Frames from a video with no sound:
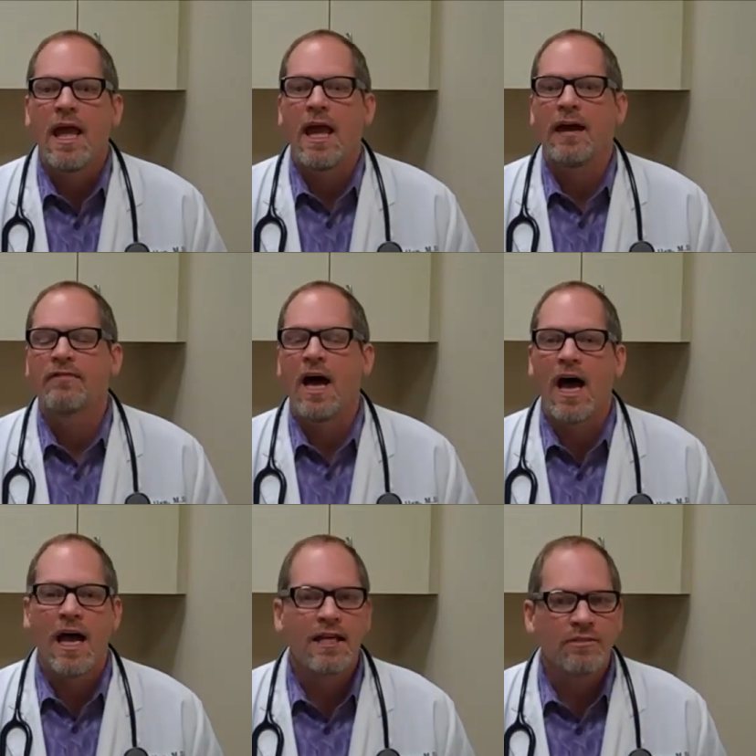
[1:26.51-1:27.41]
have the
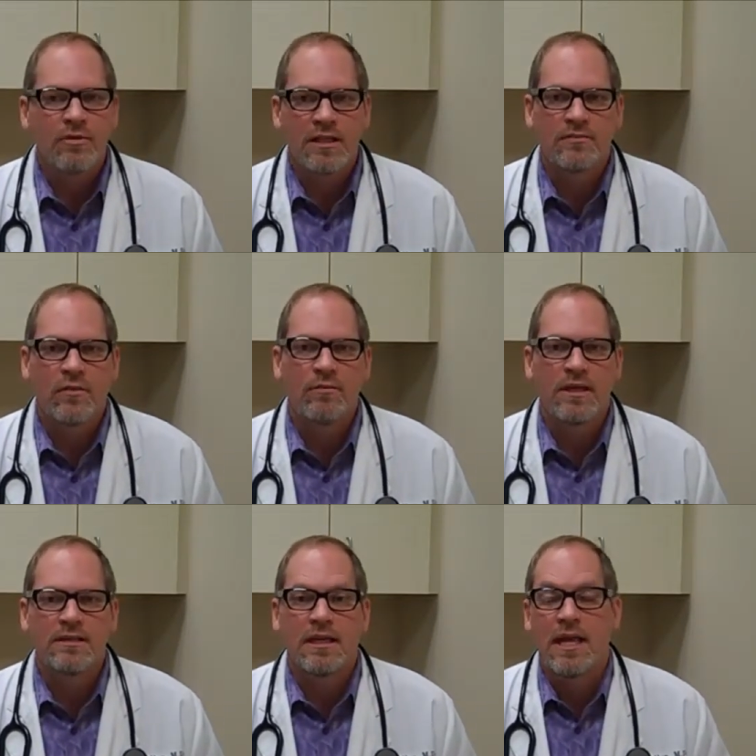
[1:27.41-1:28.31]
highest rates of
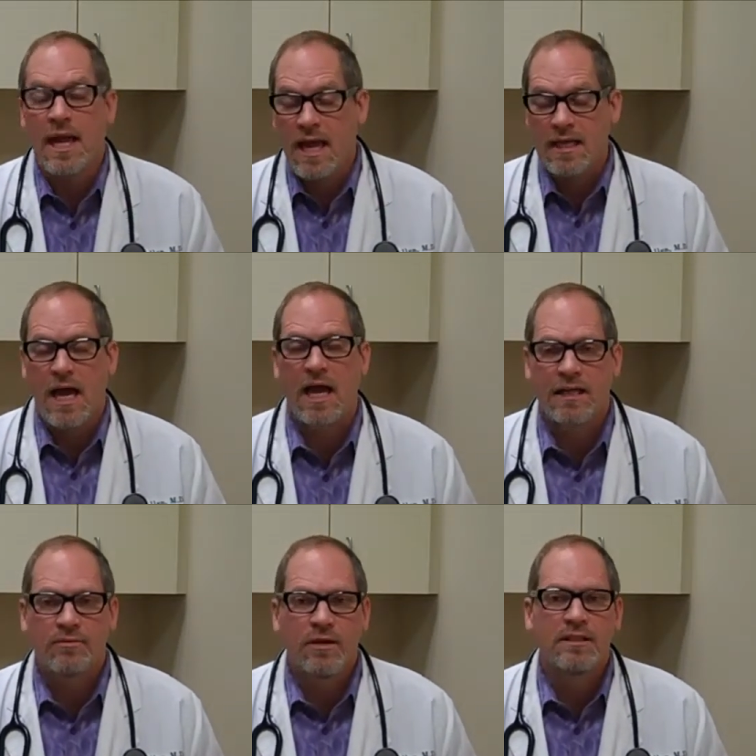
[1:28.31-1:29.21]
obesity and the
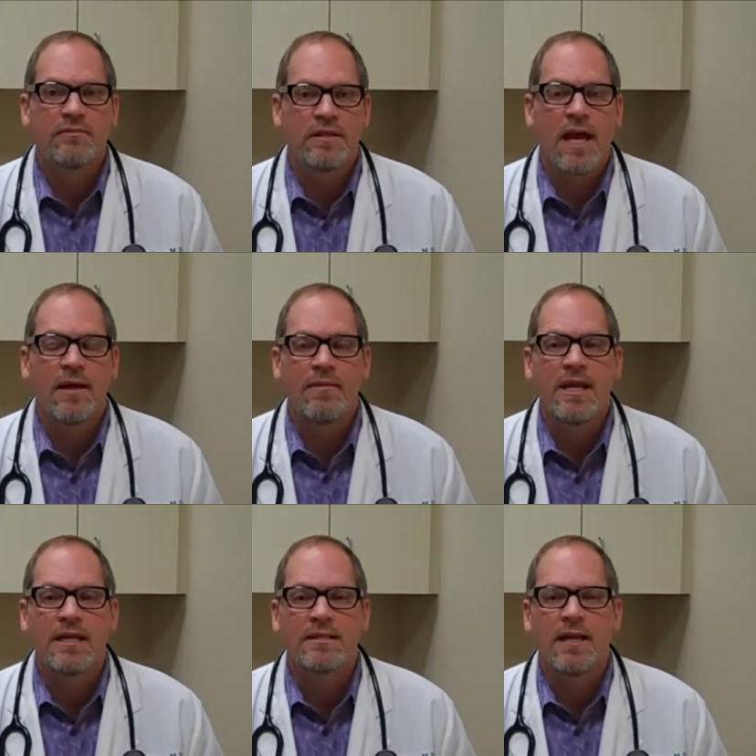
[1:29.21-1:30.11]
highest rates of
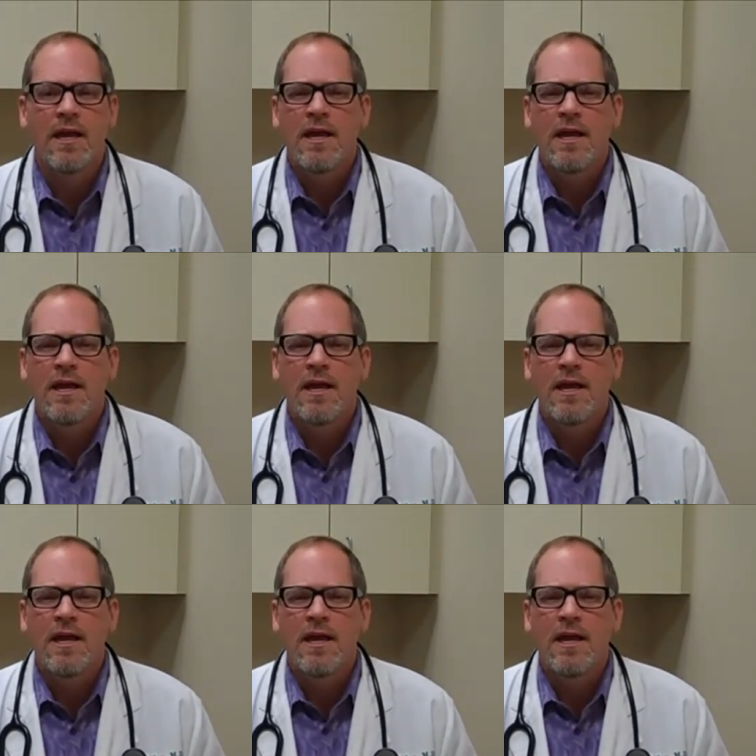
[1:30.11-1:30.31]
diabetes.